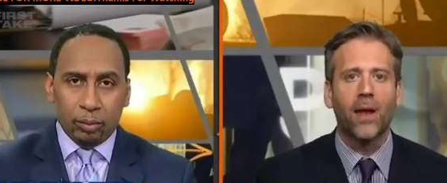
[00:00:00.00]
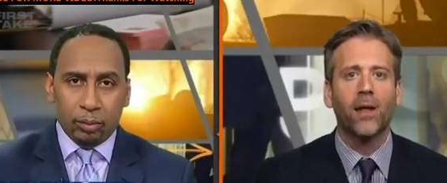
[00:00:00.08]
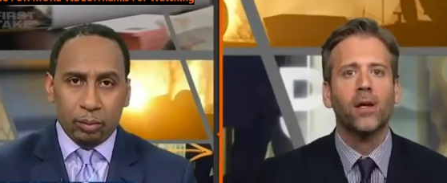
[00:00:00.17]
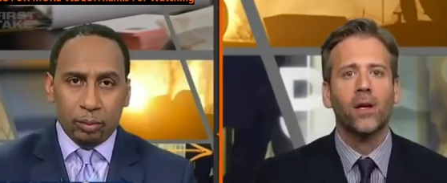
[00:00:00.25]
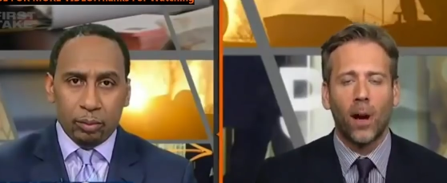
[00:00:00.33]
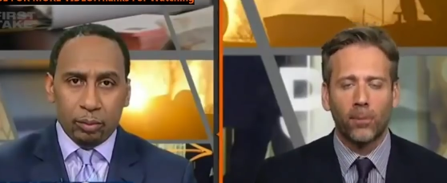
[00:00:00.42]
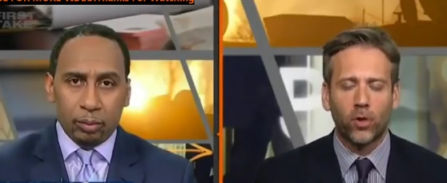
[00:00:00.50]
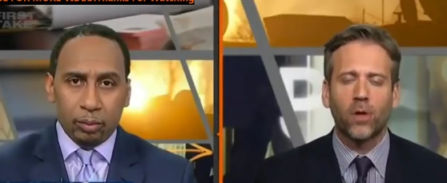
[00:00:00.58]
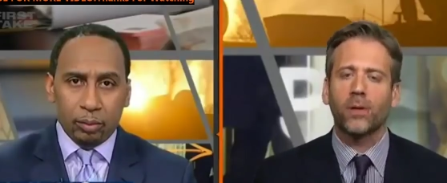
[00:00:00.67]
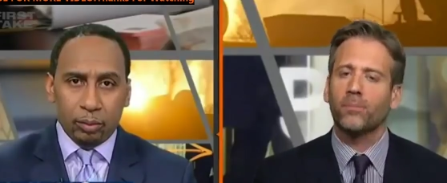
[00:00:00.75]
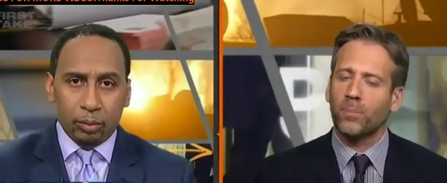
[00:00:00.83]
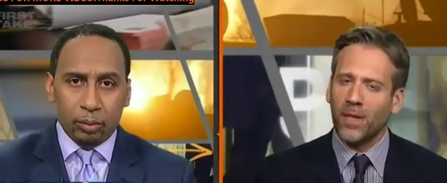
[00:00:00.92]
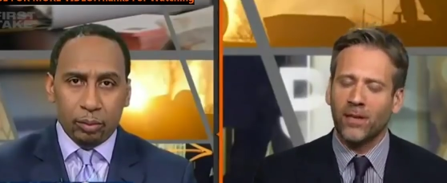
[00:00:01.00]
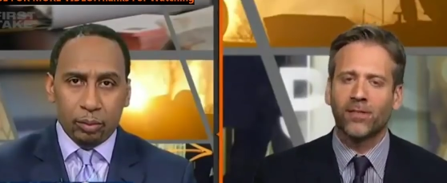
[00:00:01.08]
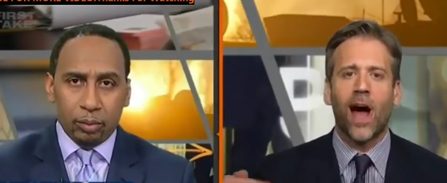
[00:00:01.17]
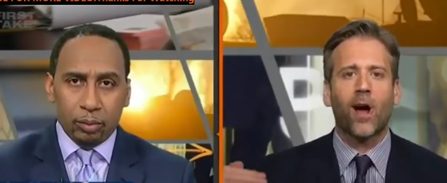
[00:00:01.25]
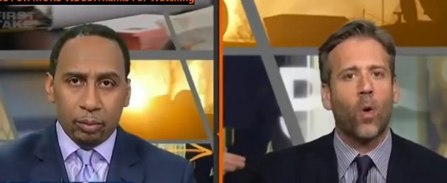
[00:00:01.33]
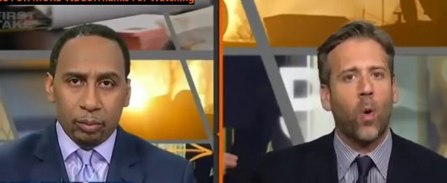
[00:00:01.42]
Speaker 1: the, the true, the all
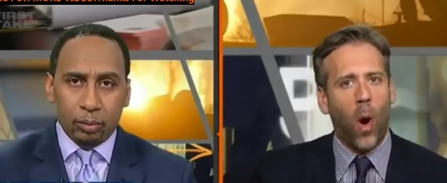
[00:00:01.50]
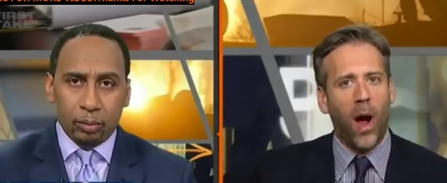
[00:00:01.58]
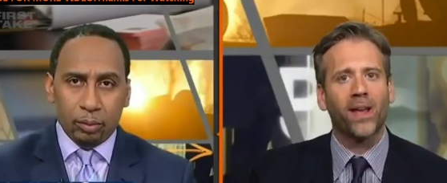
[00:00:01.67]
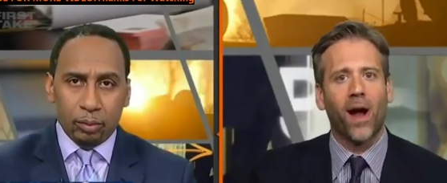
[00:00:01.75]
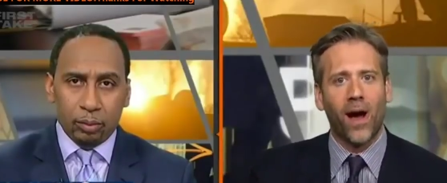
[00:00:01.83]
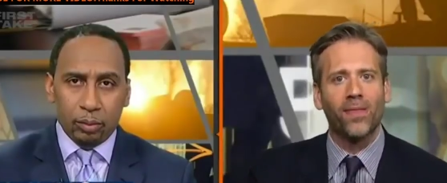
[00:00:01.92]
time greats.